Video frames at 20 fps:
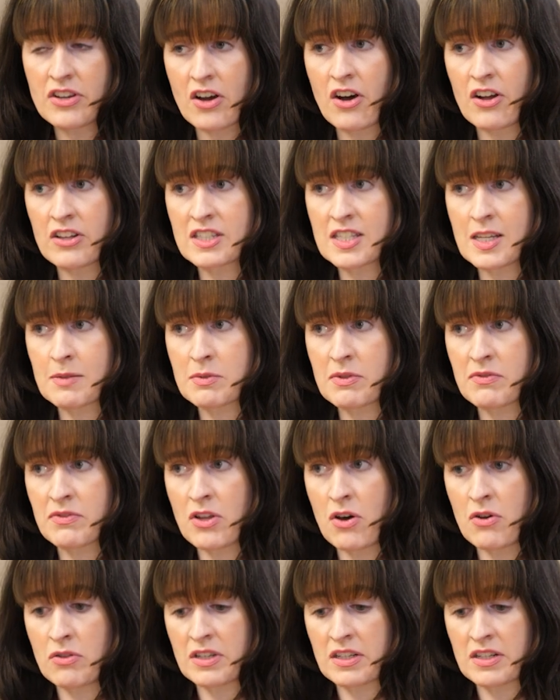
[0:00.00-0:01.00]
the concept of
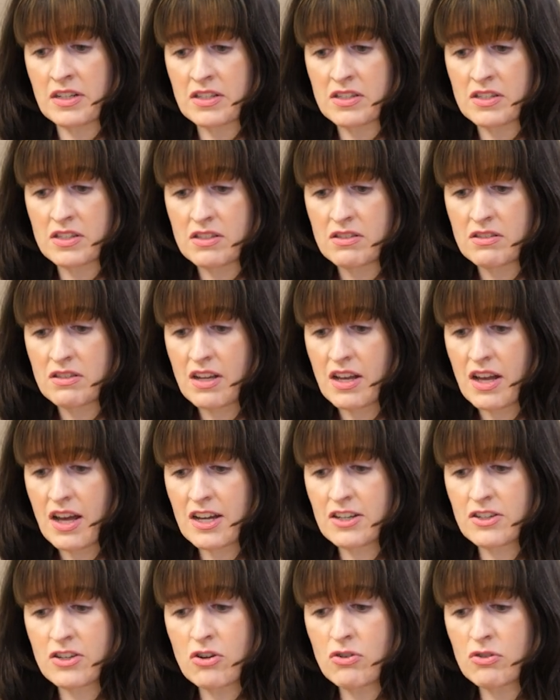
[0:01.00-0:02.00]
loneliness,
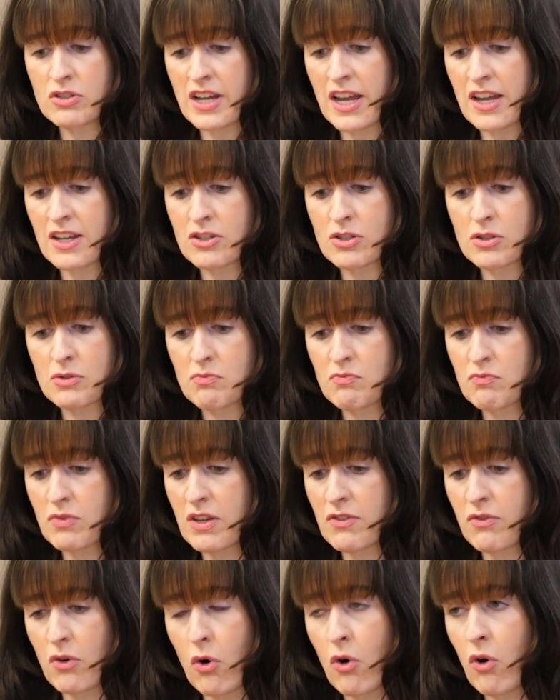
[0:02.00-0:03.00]
and no doubt
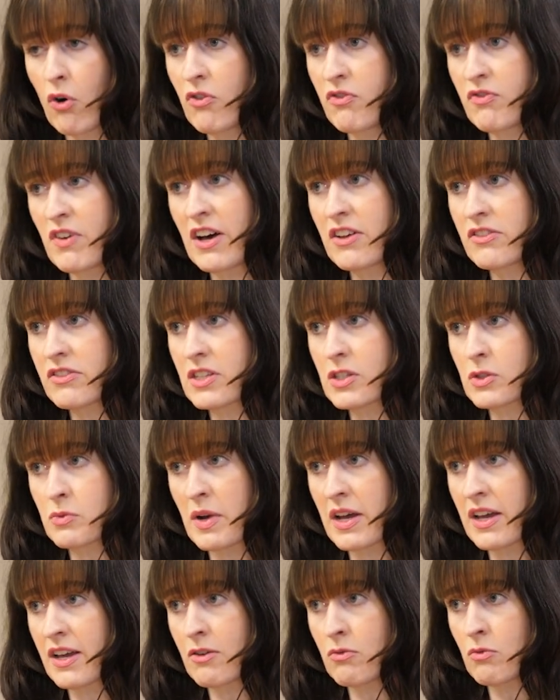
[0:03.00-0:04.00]
we have all felt this
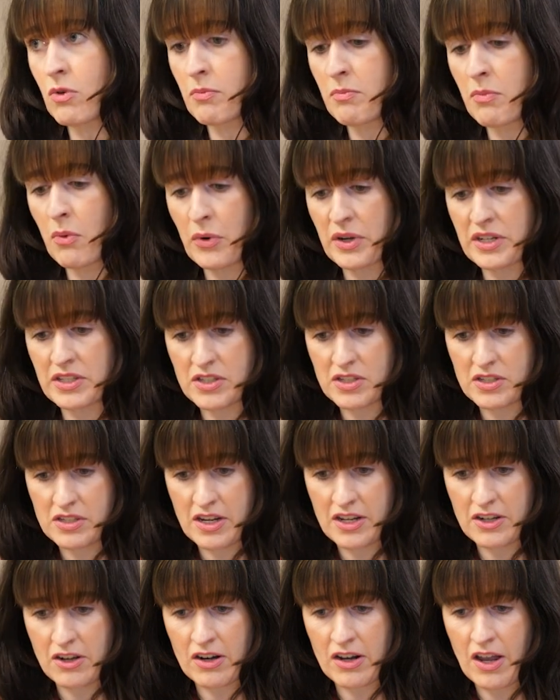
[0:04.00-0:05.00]
way at one point
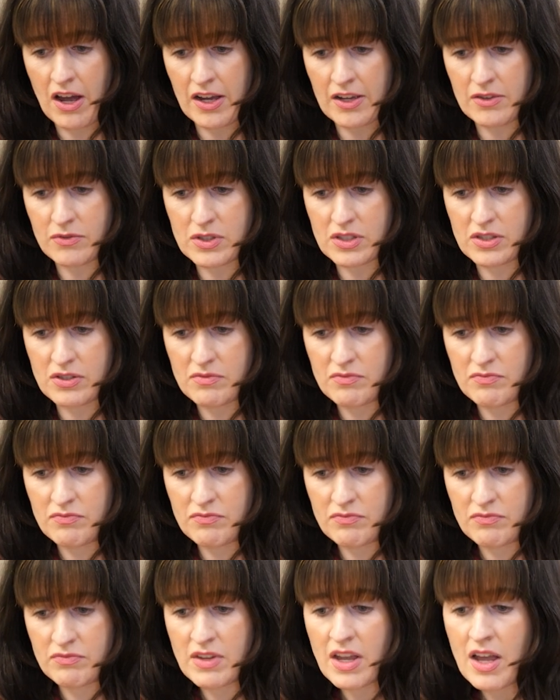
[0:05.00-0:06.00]
in our lives,
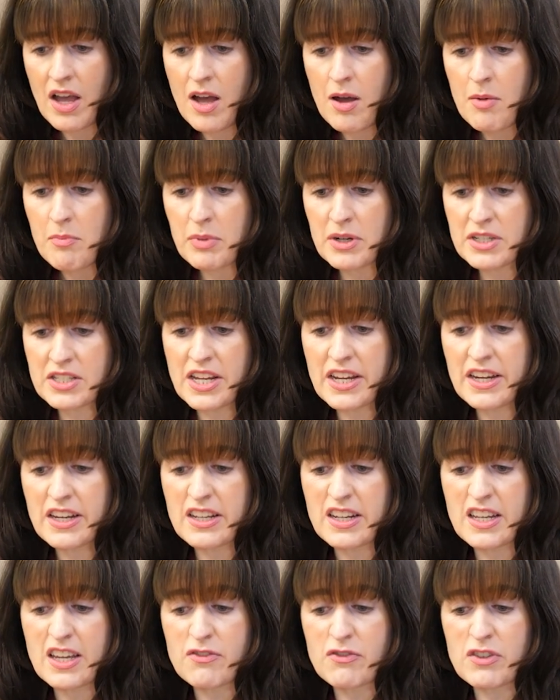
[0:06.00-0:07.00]

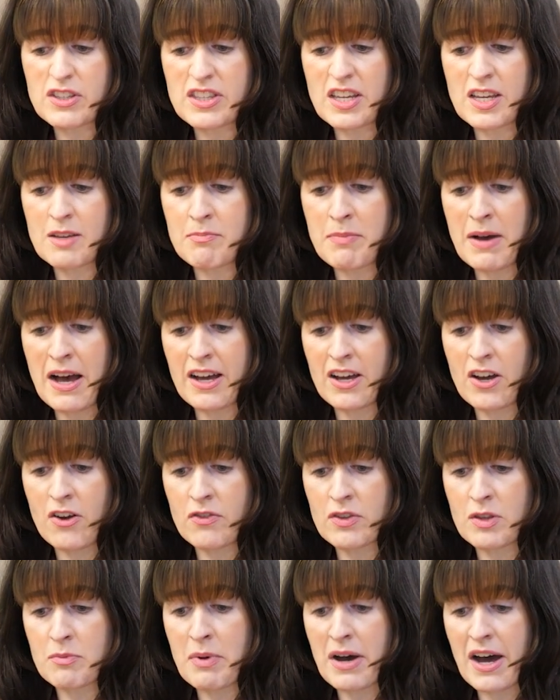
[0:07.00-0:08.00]
particularly if we think back
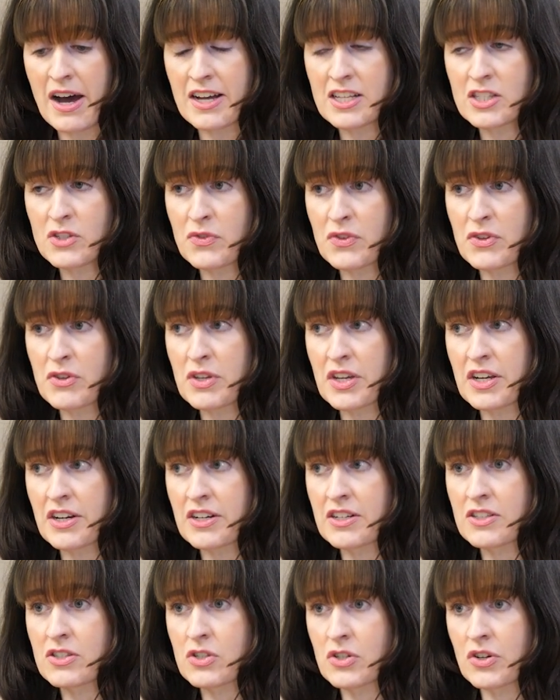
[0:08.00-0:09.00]
over the past few
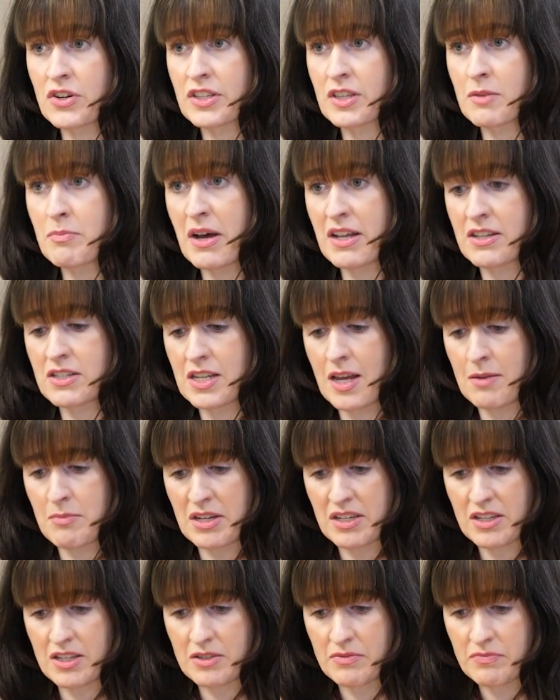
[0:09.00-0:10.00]
years during the
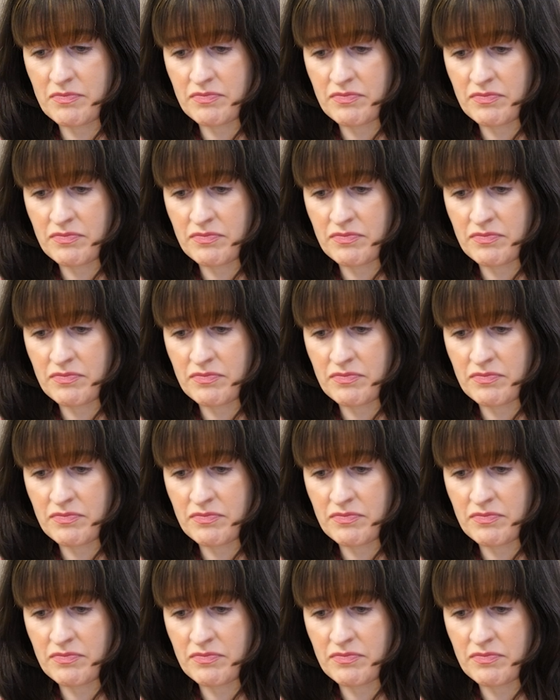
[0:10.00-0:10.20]
pandemic.